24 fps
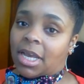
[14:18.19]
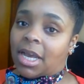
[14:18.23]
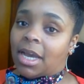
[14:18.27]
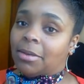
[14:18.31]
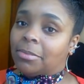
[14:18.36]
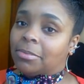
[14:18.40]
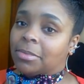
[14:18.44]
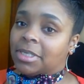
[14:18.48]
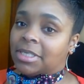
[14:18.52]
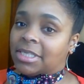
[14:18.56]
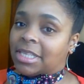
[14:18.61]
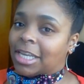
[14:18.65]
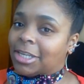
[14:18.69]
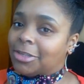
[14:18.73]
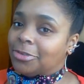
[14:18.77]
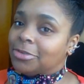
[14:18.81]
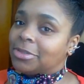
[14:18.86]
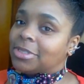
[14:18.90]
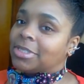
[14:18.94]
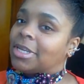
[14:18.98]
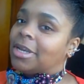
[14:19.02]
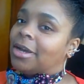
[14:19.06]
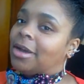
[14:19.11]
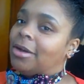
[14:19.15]
because I
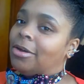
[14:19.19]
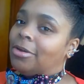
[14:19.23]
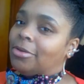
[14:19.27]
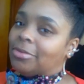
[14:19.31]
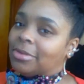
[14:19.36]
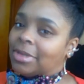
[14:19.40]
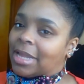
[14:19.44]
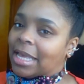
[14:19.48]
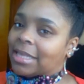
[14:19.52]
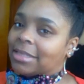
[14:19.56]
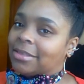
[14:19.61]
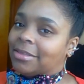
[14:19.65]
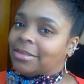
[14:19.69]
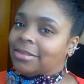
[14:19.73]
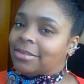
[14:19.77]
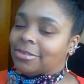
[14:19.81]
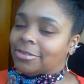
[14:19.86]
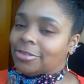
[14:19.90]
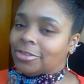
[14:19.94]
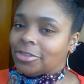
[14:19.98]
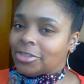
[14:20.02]
used to own like the little